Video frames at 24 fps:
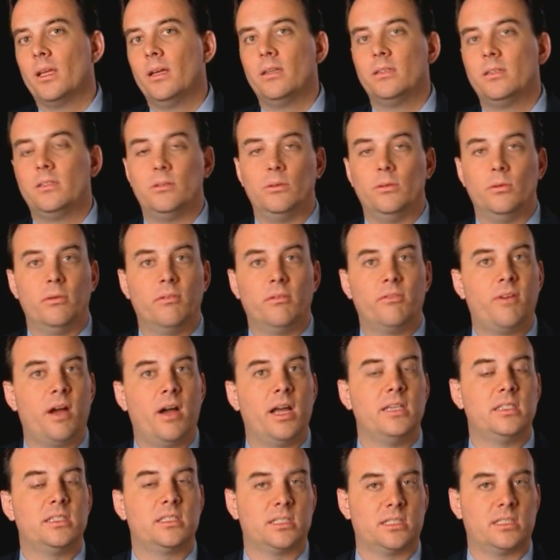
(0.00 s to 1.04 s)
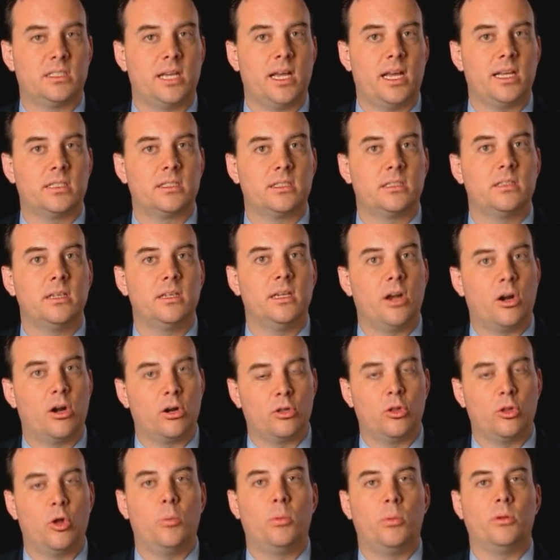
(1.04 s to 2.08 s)
to find success in our
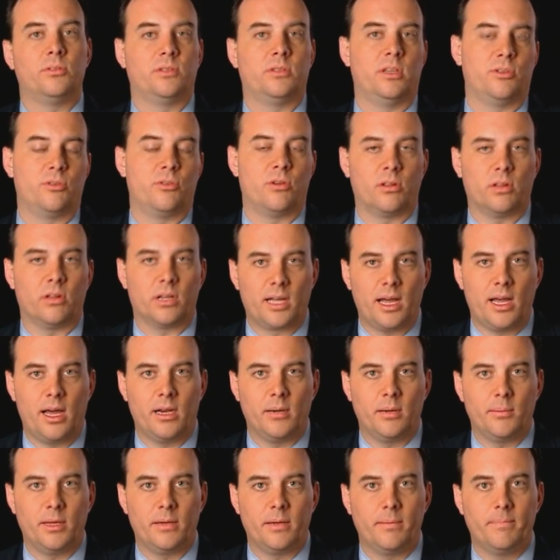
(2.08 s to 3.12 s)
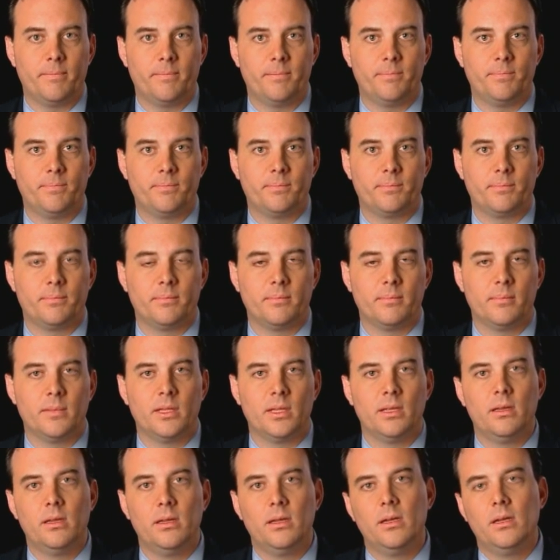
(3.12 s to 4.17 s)
global digital economy.
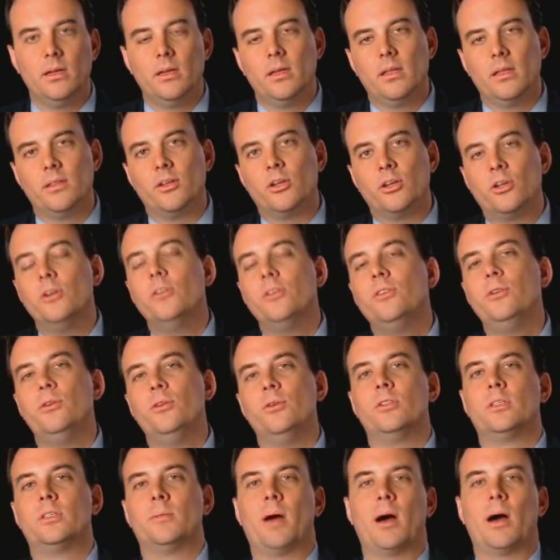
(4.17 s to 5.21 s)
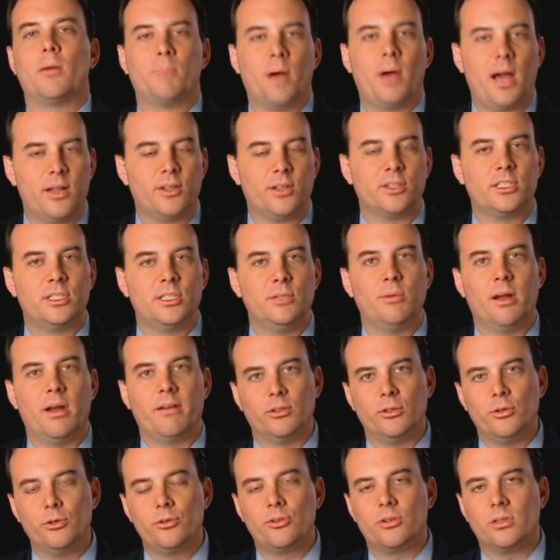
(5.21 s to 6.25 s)
The good news about policy
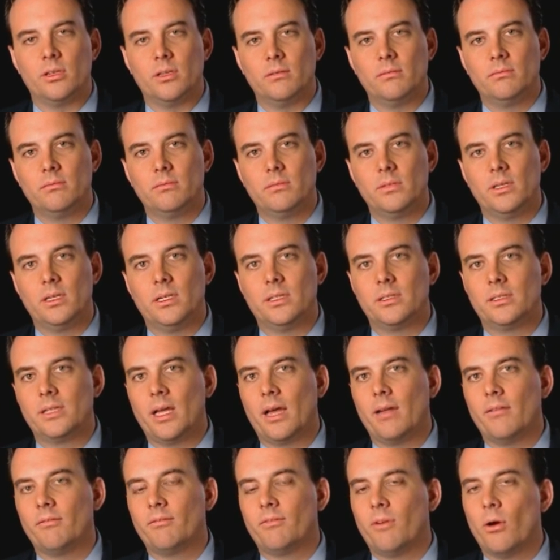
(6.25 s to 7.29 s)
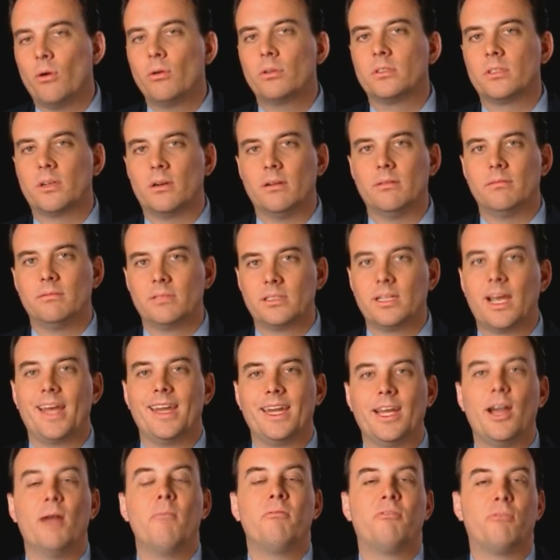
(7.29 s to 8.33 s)
revolution is that folks are
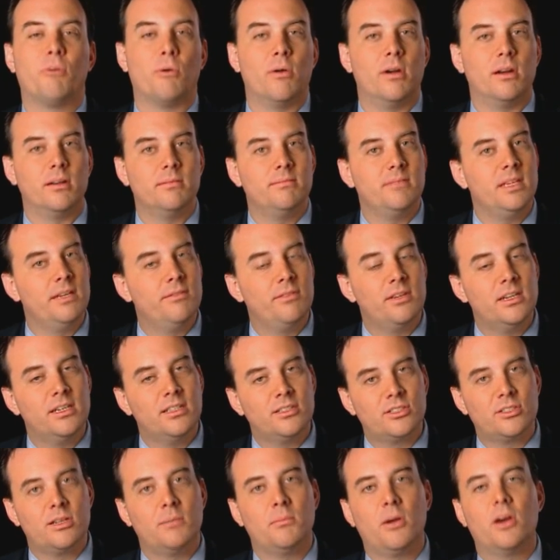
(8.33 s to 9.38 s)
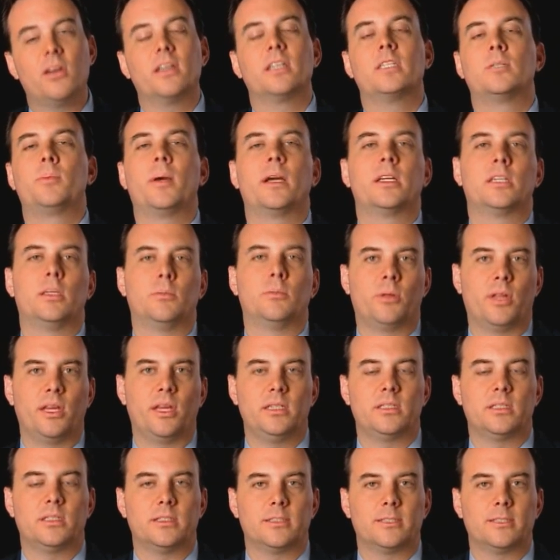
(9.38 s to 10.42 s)
signing up for it, even in some unexpected
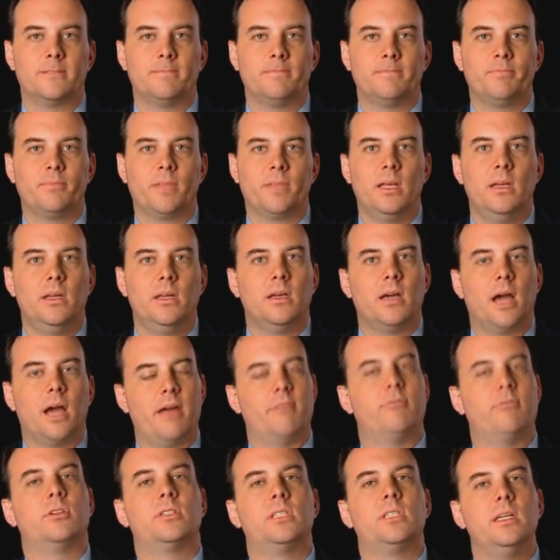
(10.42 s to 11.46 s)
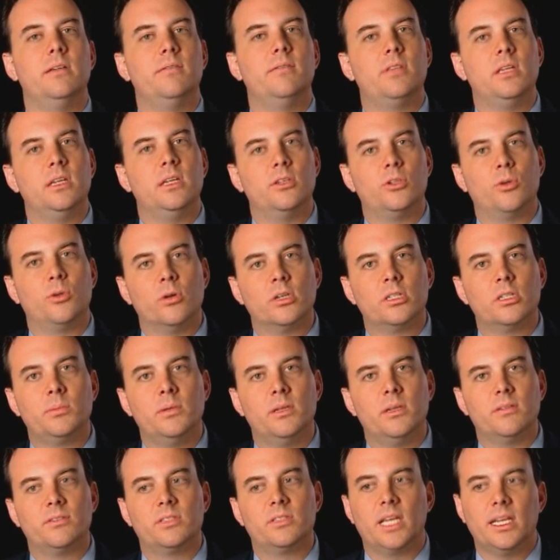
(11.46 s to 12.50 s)
places. I've received the
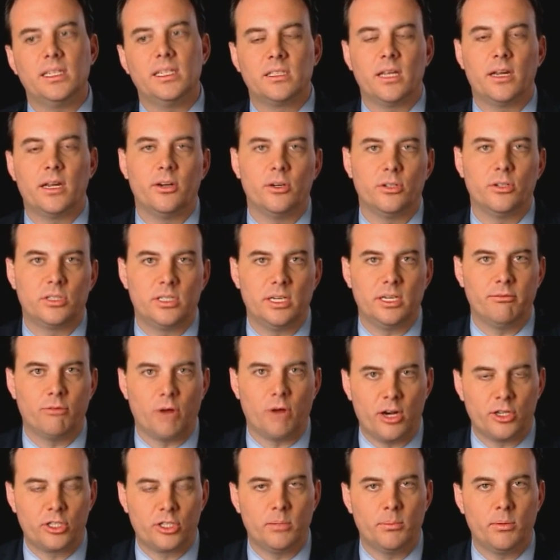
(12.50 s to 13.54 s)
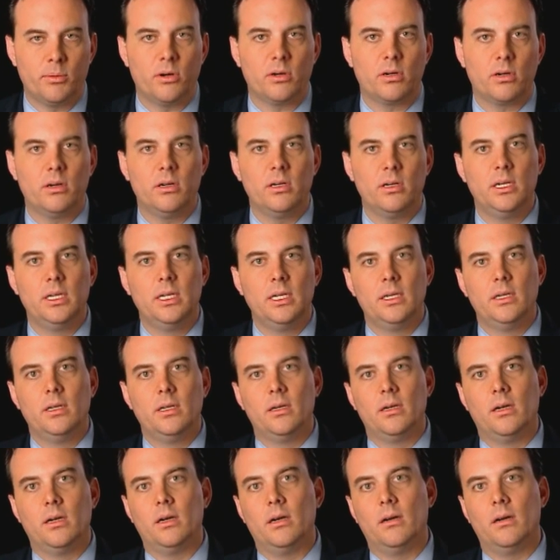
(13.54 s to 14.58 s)
endorsement of State Senator Steve Rauschenberger,
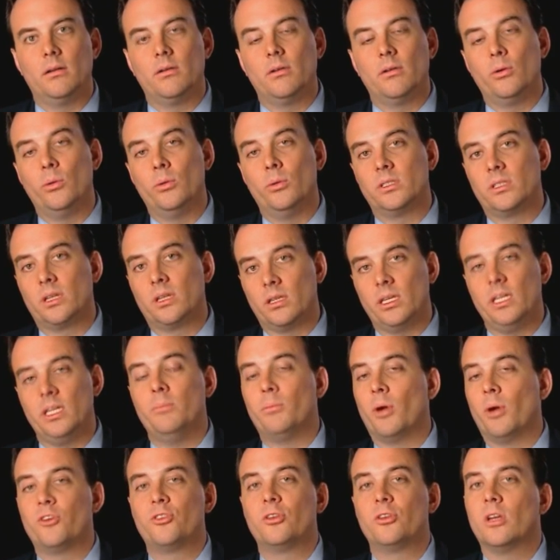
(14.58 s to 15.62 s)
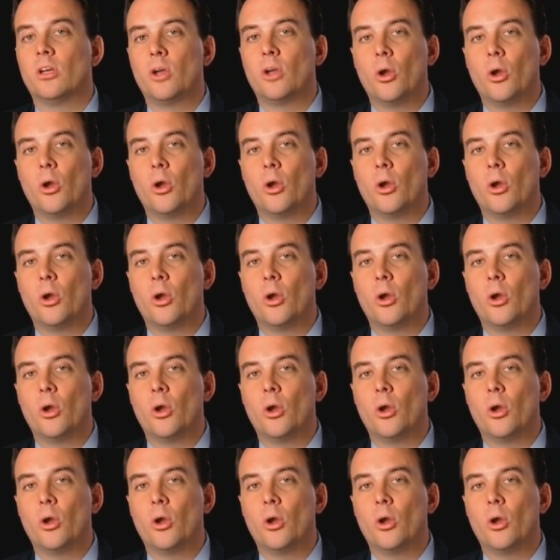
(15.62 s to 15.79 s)
who is the lead budget